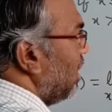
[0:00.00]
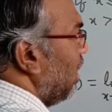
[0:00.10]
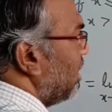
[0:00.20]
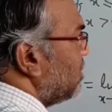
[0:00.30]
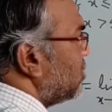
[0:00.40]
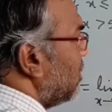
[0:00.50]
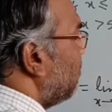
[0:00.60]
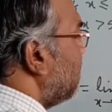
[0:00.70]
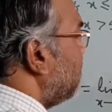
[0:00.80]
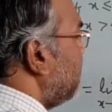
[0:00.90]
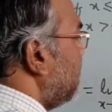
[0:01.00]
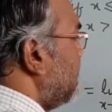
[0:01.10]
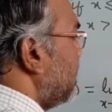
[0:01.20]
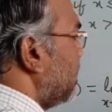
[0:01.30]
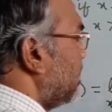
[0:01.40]
RHL will
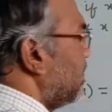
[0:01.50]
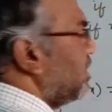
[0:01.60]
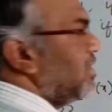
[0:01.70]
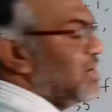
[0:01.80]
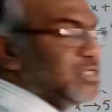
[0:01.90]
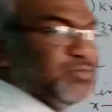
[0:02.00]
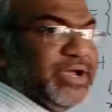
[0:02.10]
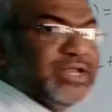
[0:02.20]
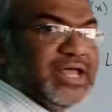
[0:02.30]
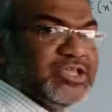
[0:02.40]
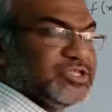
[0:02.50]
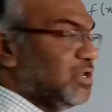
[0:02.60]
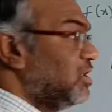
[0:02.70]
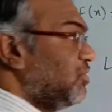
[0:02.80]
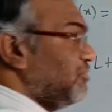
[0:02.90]
be, let's find
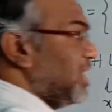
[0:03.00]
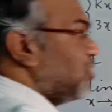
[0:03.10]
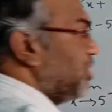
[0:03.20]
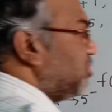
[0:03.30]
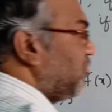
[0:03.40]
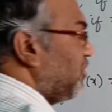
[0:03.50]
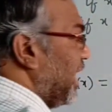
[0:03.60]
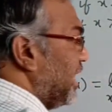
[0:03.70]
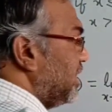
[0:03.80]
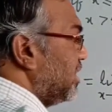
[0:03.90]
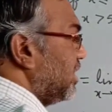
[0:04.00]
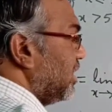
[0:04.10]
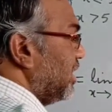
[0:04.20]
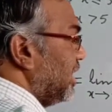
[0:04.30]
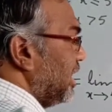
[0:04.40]
RHL. We are going to
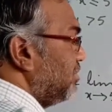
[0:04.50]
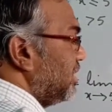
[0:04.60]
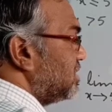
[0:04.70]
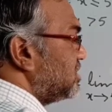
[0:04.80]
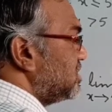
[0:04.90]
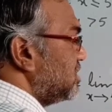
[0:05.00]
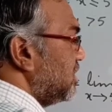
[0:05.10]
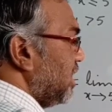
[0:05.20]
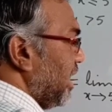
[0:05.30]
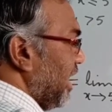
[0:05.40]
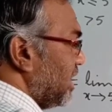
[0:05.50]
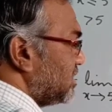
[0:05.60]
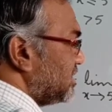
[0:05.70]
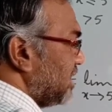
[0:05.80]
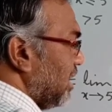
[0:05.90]
find limit
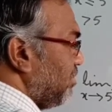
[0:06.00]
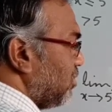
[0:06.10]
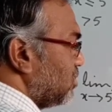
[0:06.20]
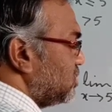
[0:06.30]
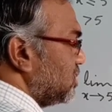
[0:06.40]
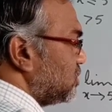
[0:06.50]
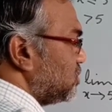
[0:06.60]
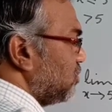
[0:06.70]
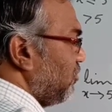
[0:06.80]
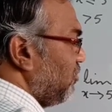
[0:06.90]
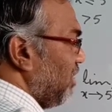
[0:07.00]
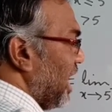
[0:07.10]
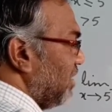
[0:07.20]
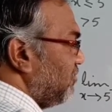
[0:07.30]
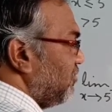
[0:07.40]
x approaches to
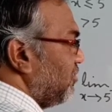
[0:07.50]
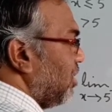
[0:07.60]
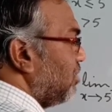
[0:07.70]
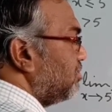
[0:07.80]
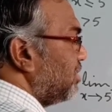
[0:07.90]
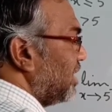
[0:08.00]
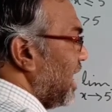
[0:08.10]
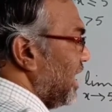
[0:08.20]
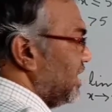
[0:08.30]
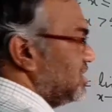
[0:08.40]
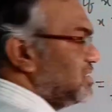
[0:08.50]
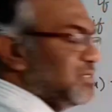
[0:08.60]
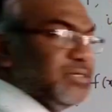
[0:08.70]
5 from right